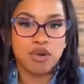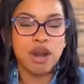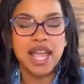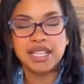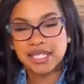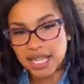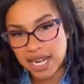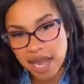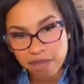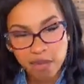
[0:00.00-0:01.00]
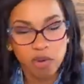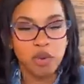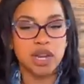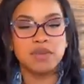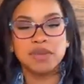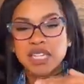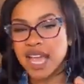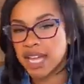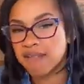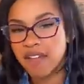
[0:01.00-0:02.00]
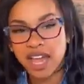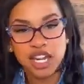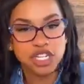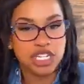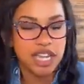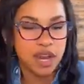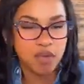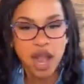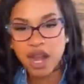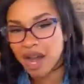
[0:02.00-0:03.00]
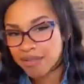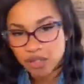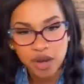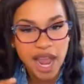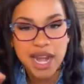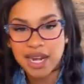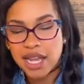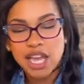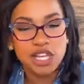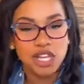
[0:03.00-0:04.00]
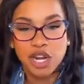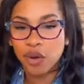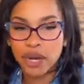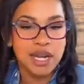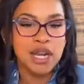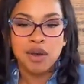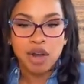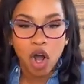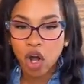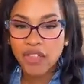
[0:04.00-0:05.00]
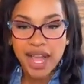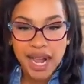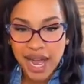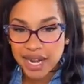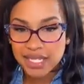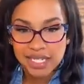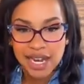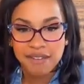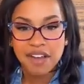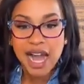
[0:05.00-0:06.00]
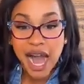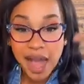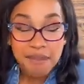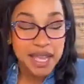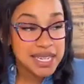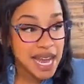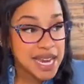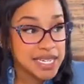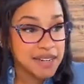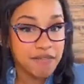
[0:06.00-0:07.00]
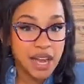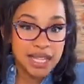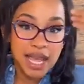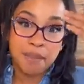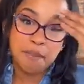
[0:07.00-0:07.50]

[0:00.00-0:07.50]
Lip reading: right? Seeing how people want to take advantage and take write-offs, right? And, and all that kind of stuff. I begin to identify